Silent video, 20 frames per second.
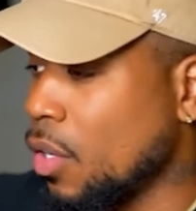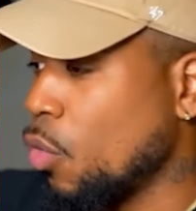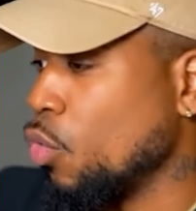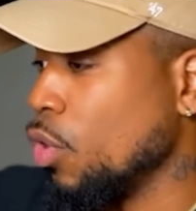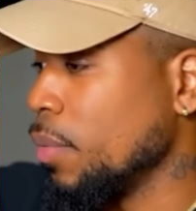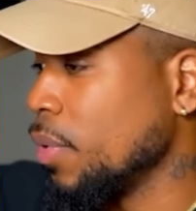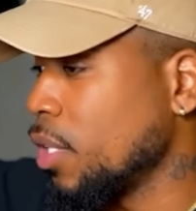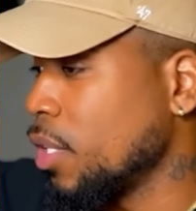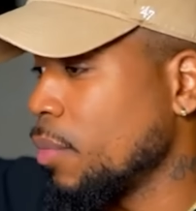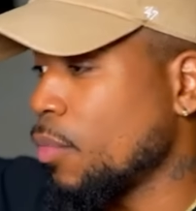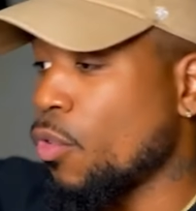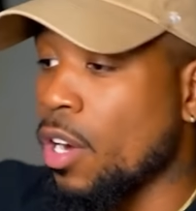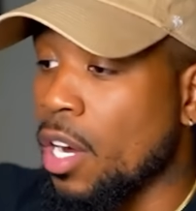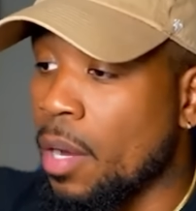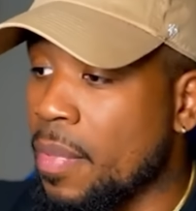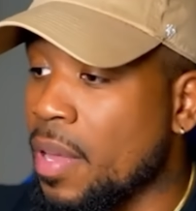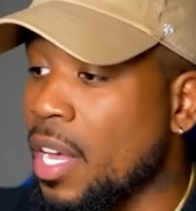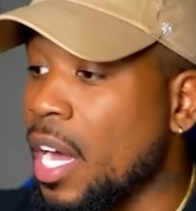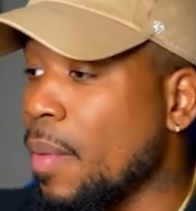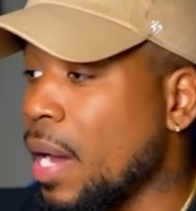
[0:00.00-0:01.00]
a woman come
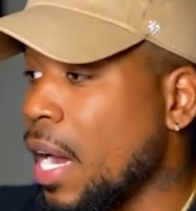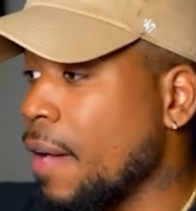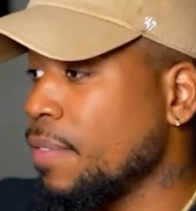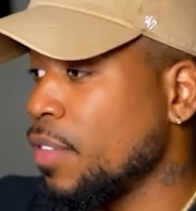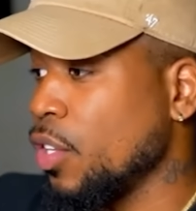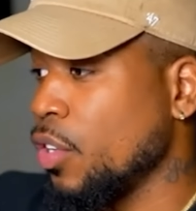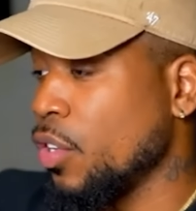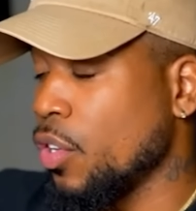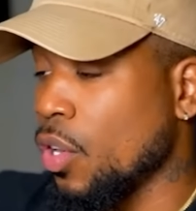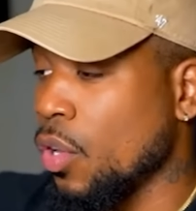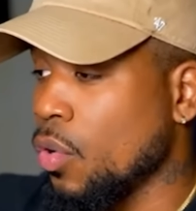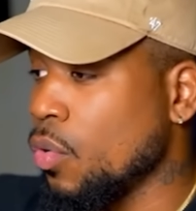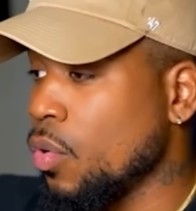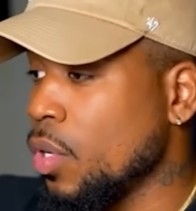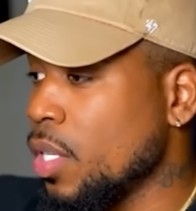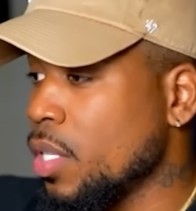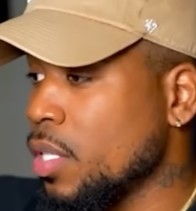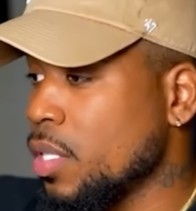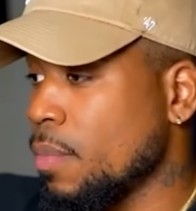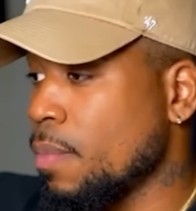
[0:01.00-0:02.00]
around me, I'm going to have to know
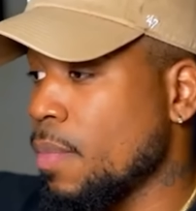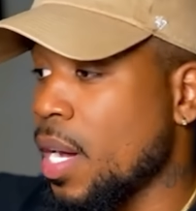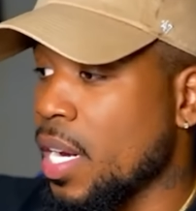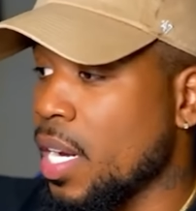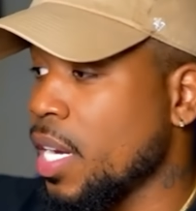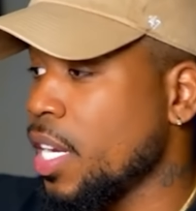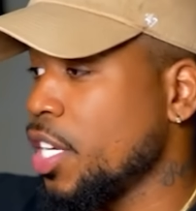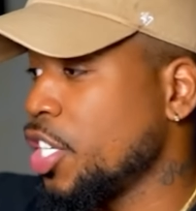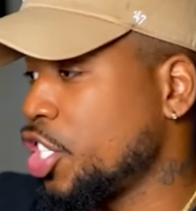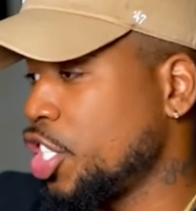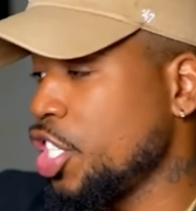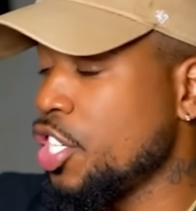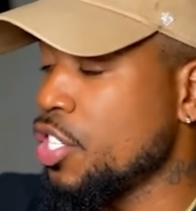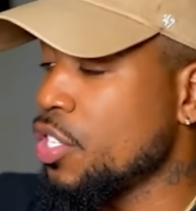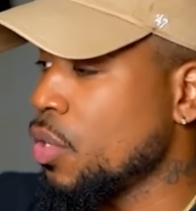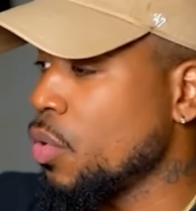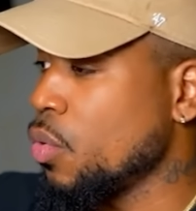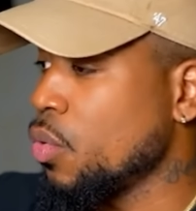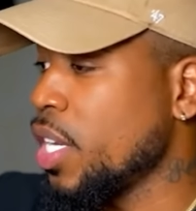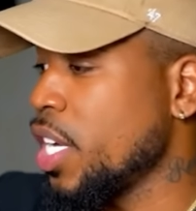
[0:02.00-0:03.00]
somebody that she
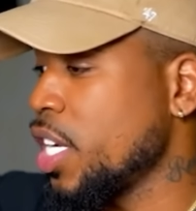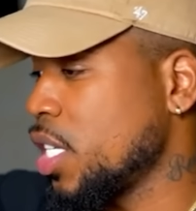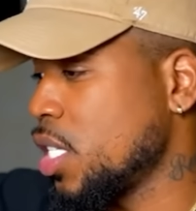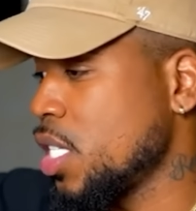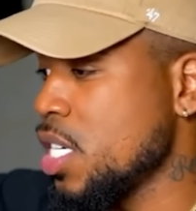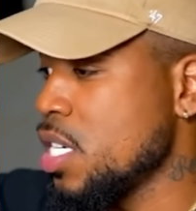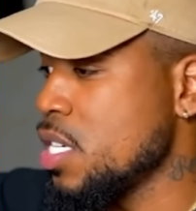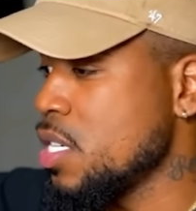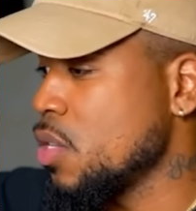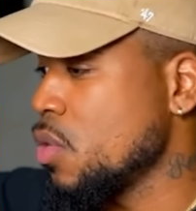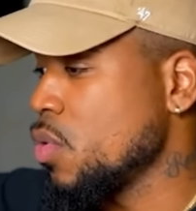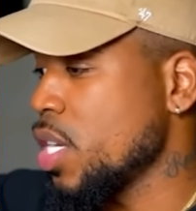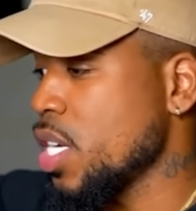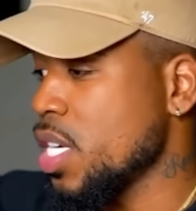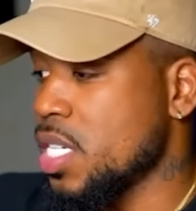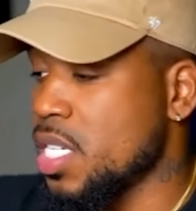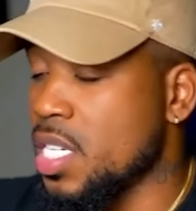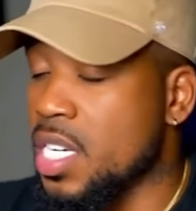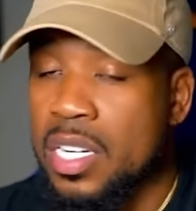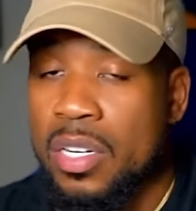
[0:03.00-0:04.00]
know, that she know,
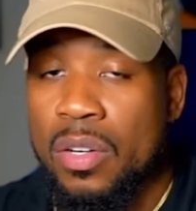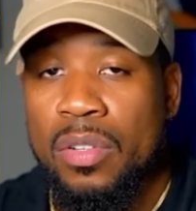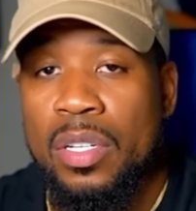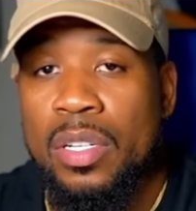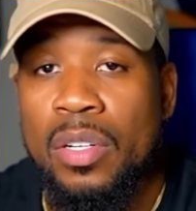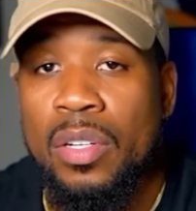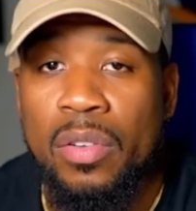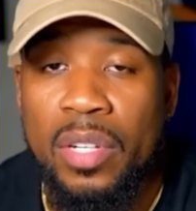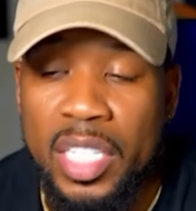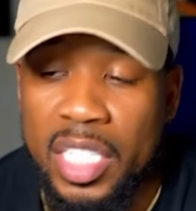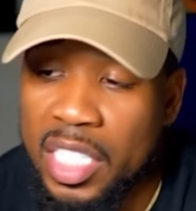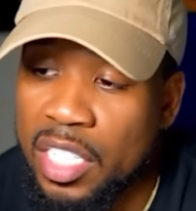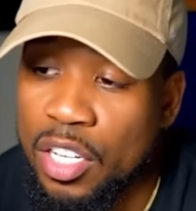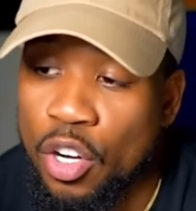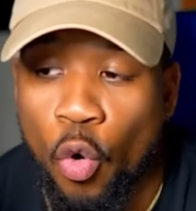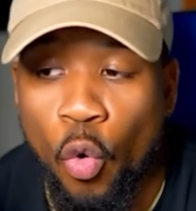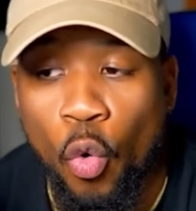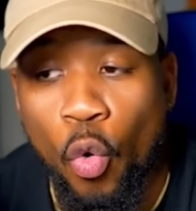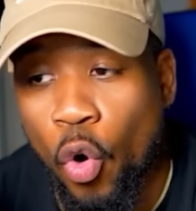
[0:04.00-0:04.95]
that she know, to know that she a